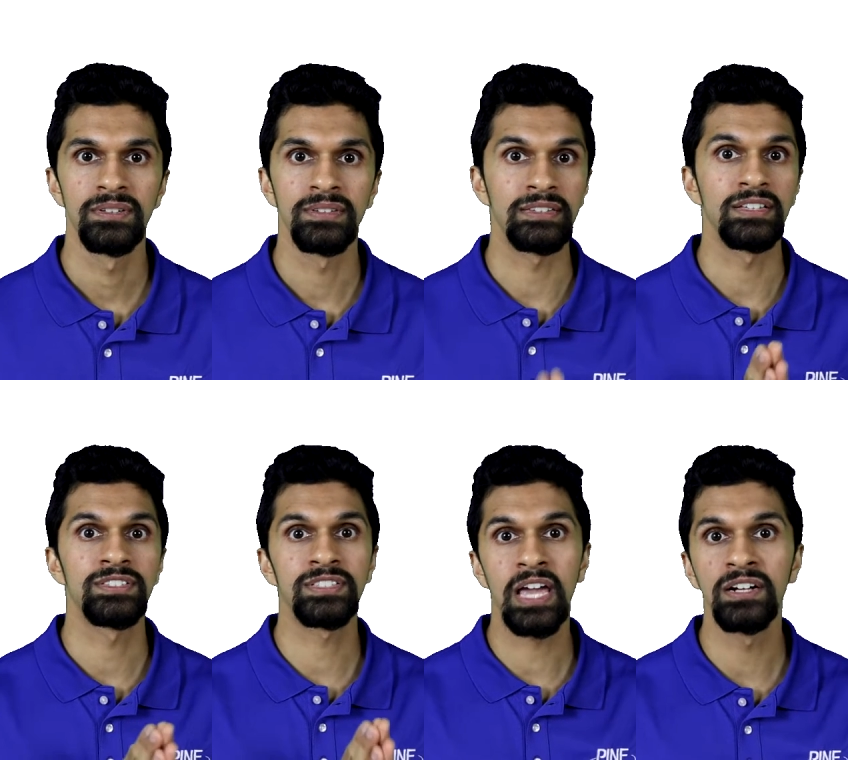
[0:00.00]
That
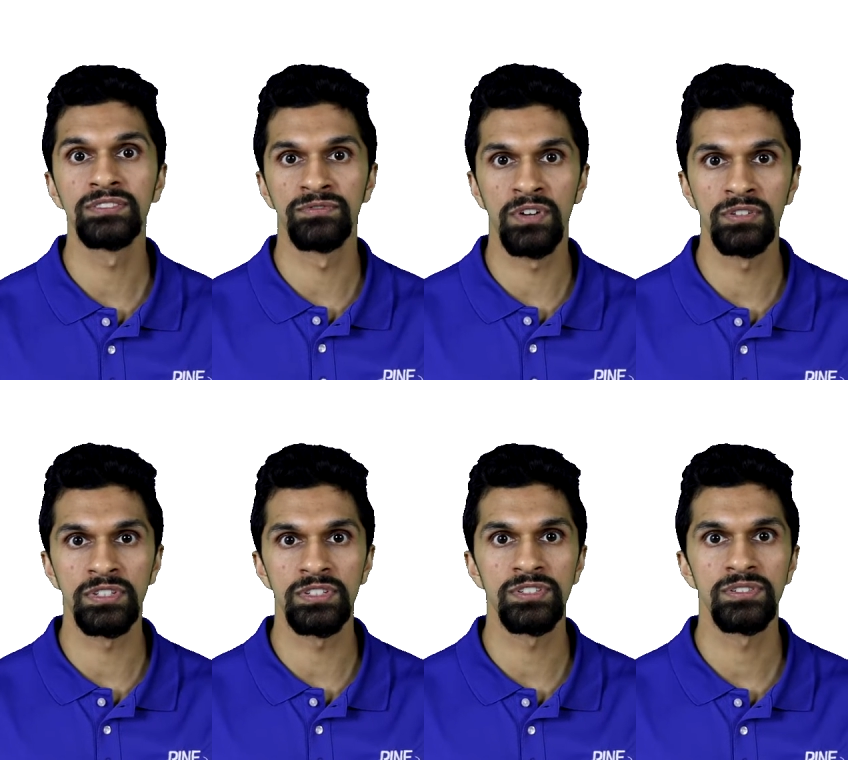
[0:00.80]
scaled
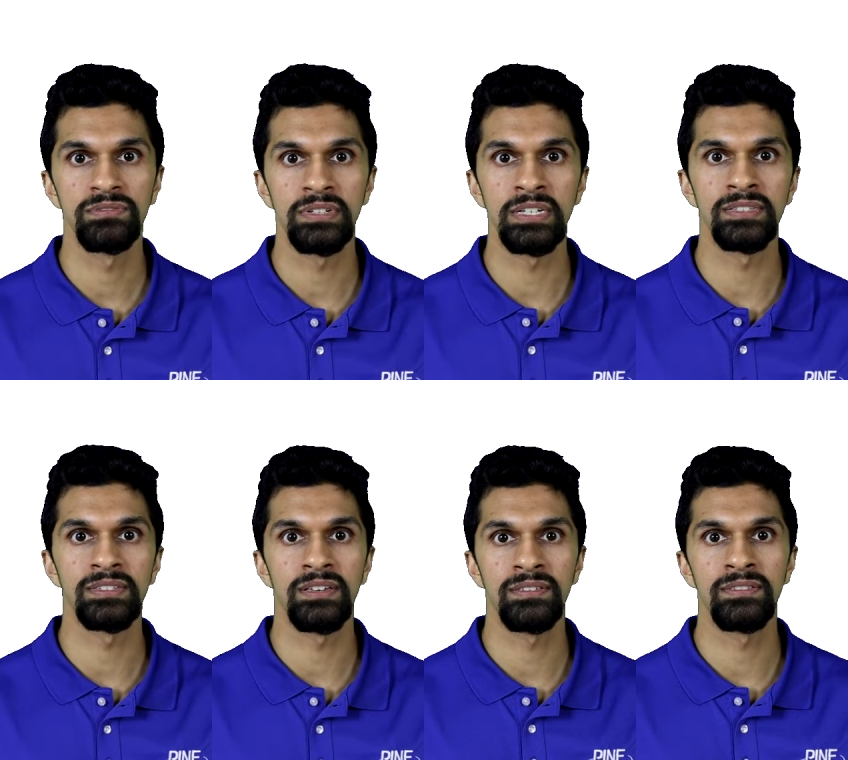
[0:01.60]
voltage
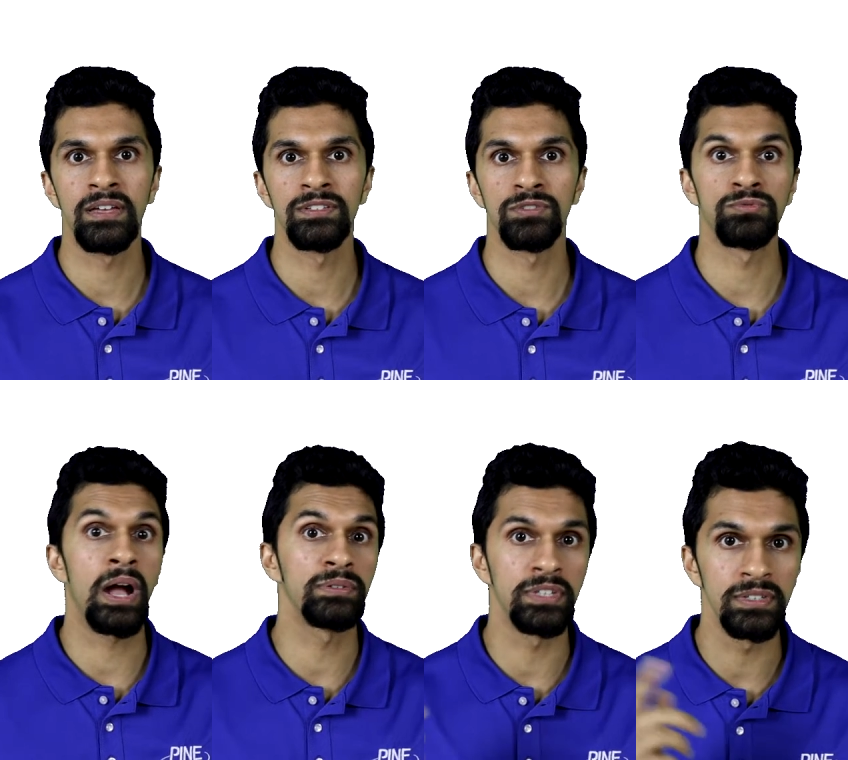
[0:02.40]
is then
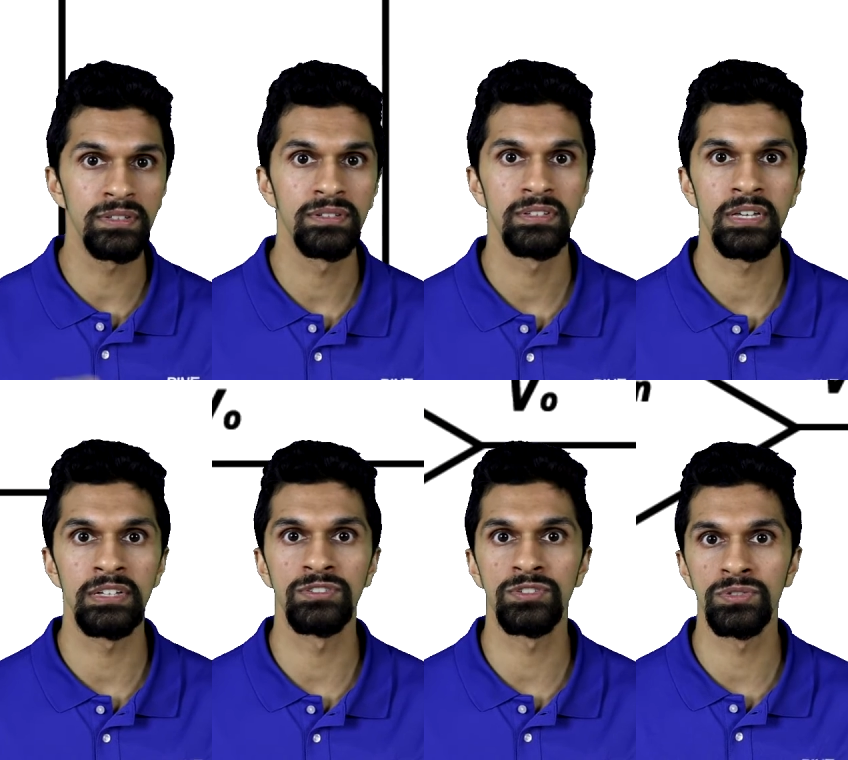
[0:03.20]
routed
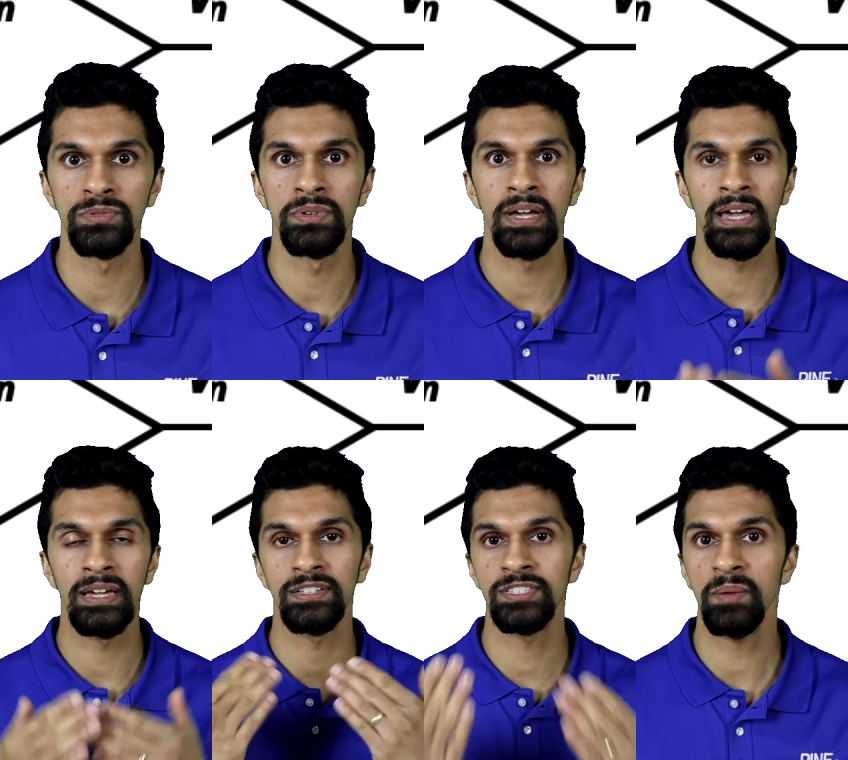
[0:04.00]
into
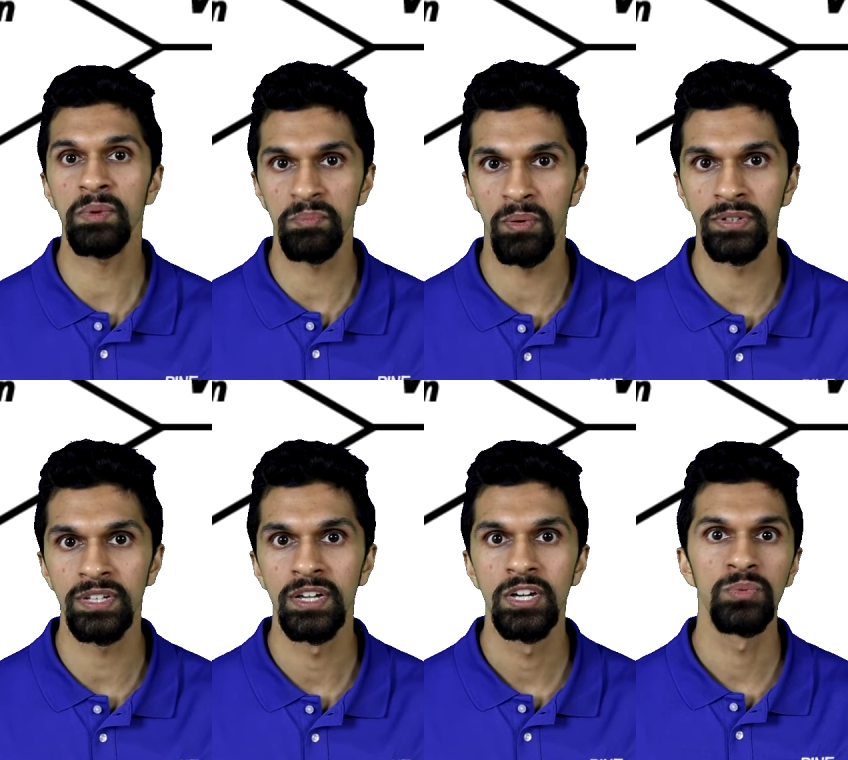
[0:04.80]
a summing point,
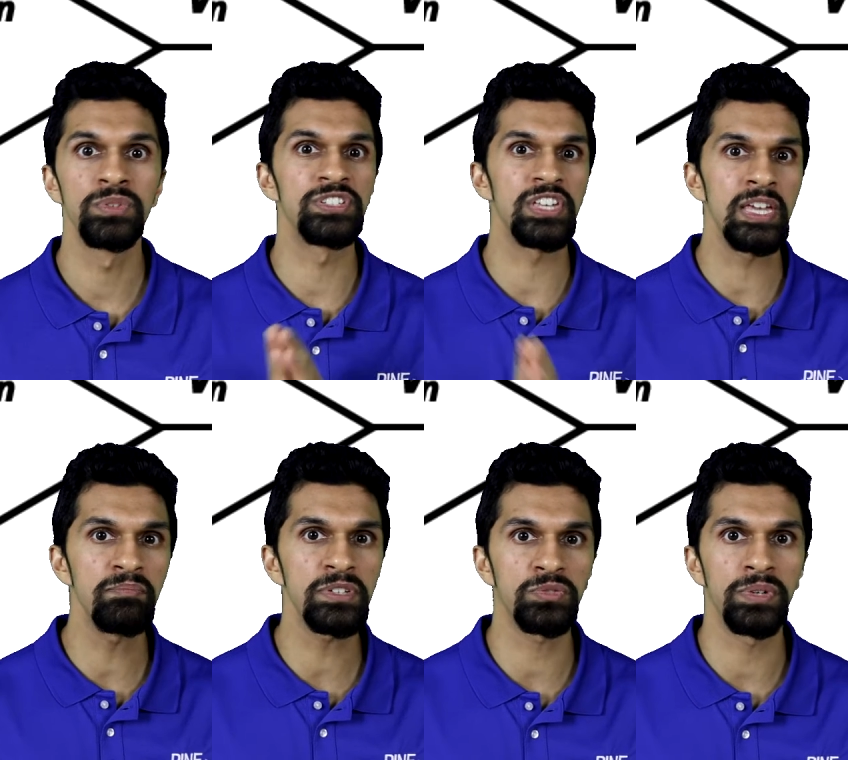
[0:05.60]
which is in
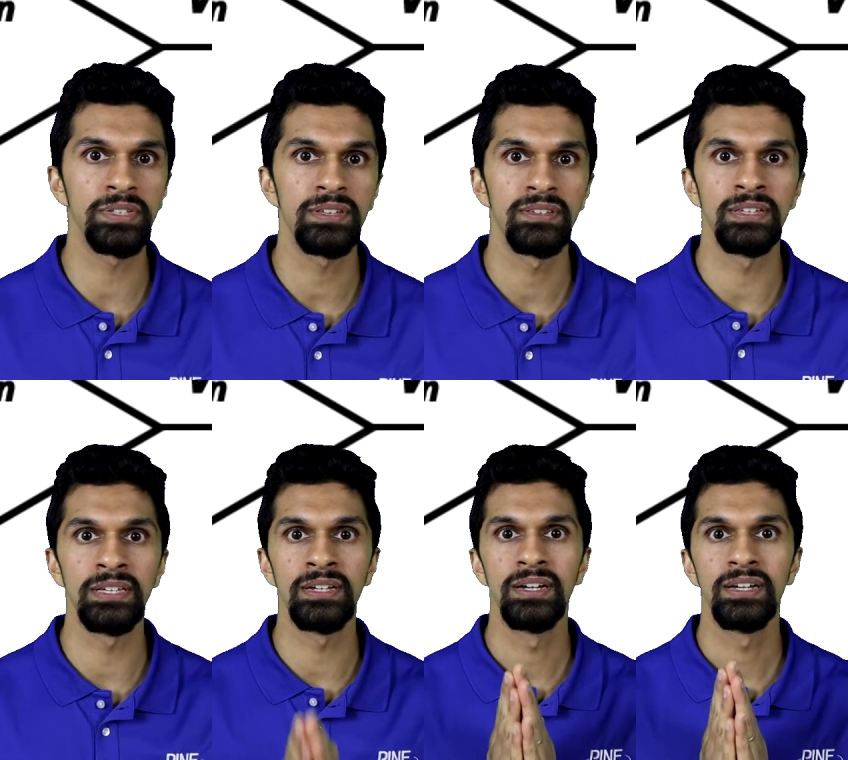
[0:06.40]
between
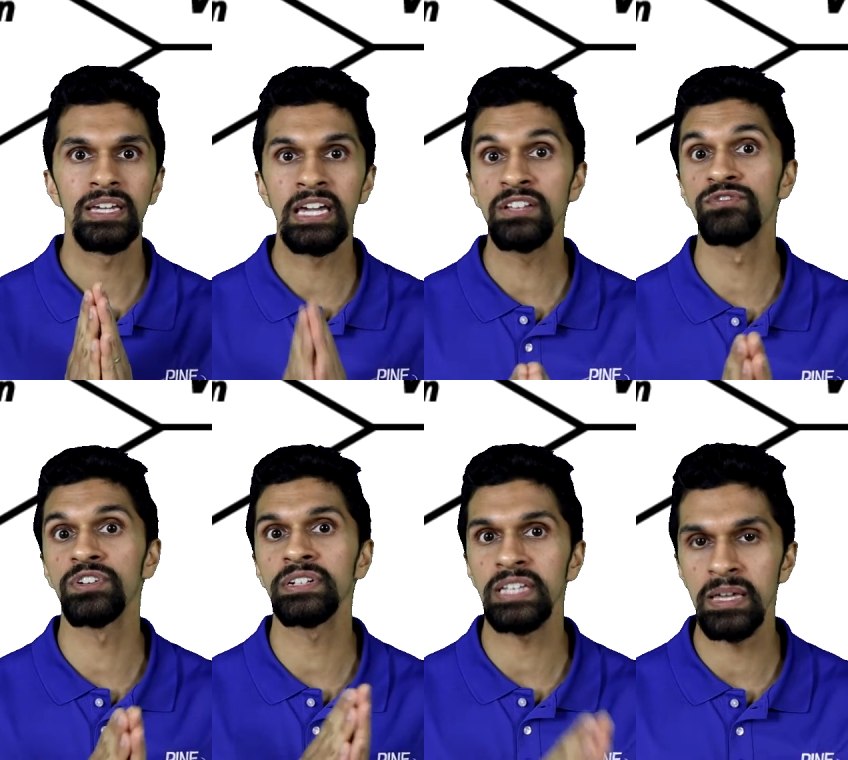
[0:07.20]
the
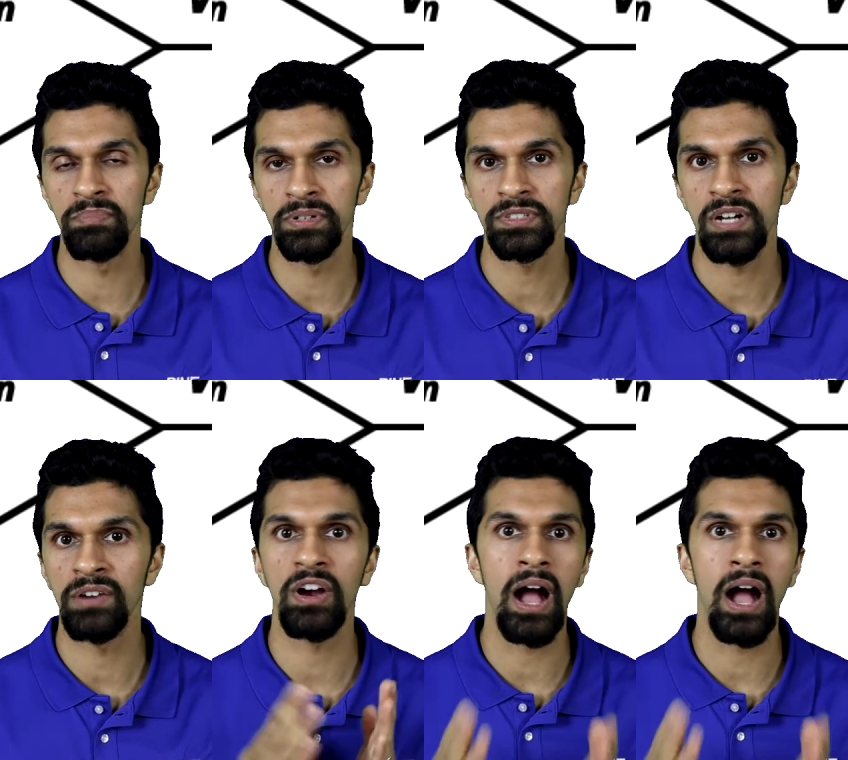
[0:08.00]
inverting input of our